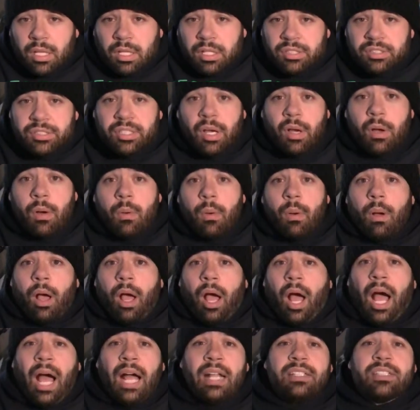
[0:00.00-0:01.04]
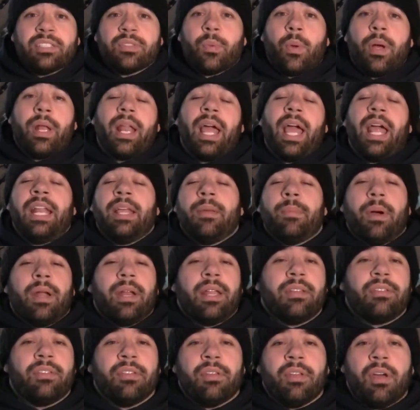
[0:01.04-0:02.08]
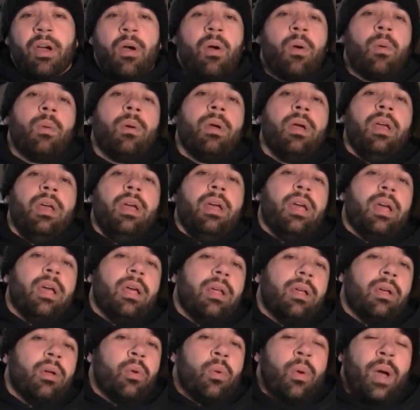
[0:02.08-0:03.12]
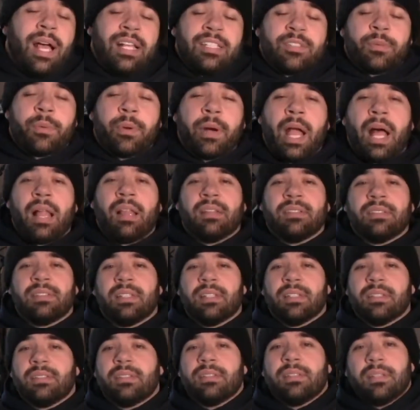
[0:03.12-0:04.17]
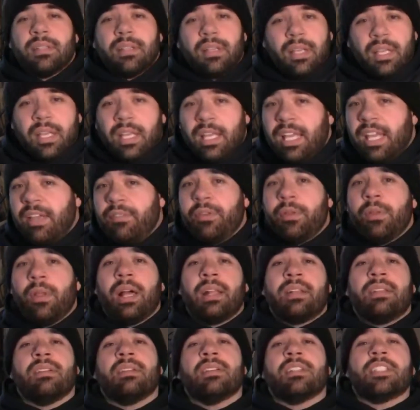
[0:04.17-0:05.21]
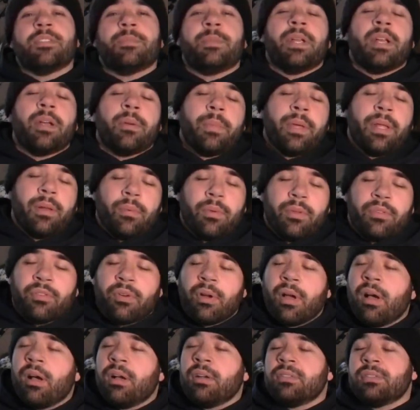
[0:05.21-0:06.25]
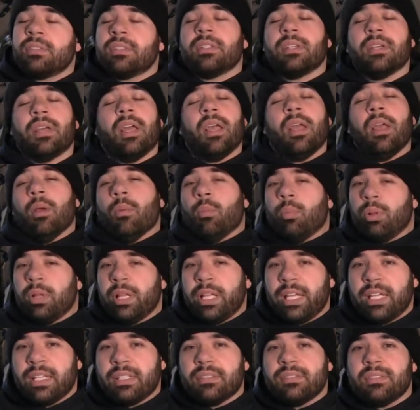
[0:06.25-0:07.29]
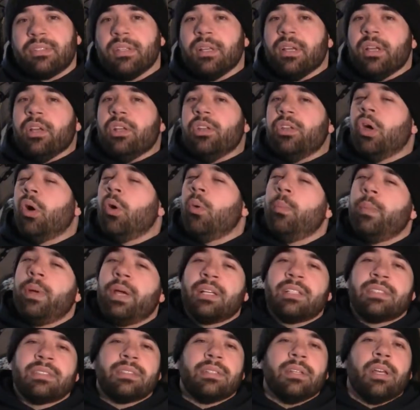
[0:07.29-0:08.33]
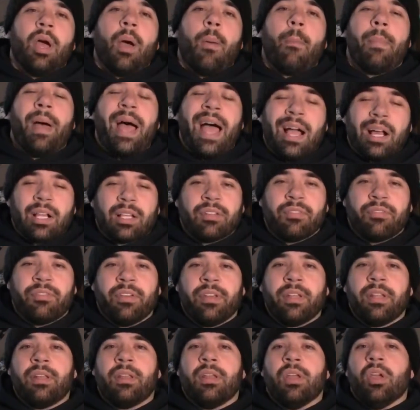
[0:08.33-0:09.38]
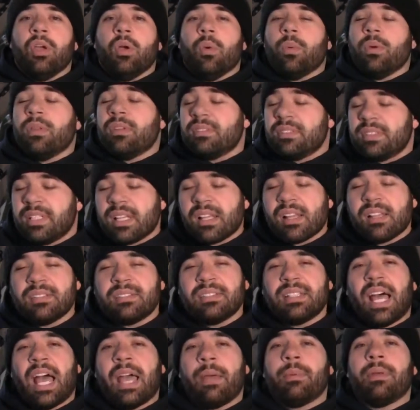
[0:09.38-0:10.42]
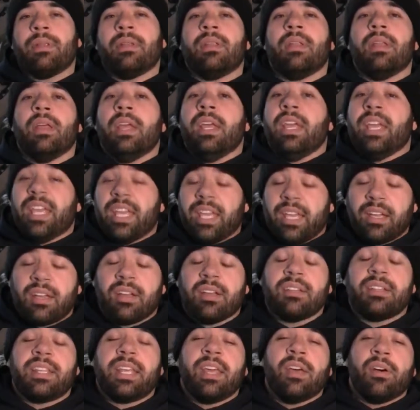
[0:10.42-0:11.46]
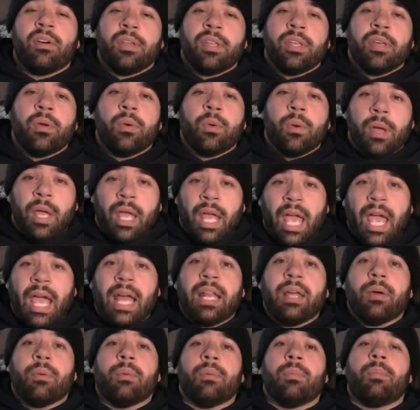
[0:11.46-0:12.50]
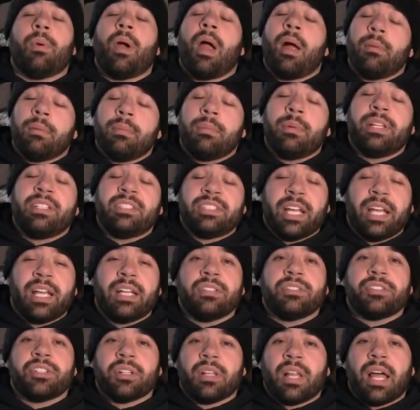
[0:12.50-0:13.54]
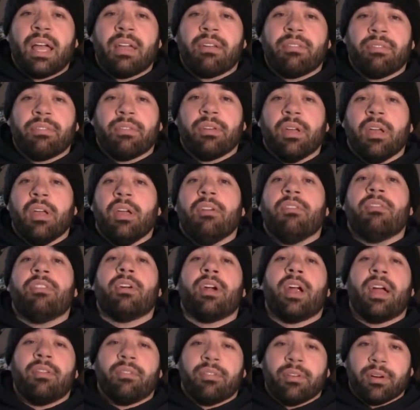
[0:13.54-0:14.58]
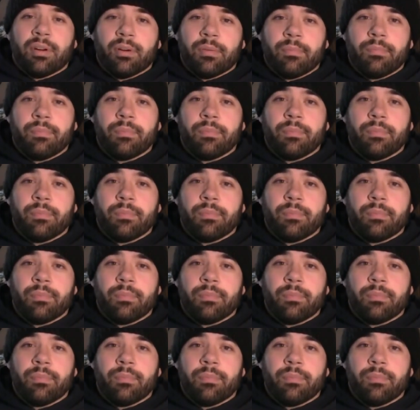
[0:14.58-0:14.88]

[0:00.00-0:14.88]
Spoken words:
So I just want anybody to know who has paralysis, if you like to experiment with drugs, please don't mix Baclofen with psilocybin. It could kill you, and it will probably change your life forever.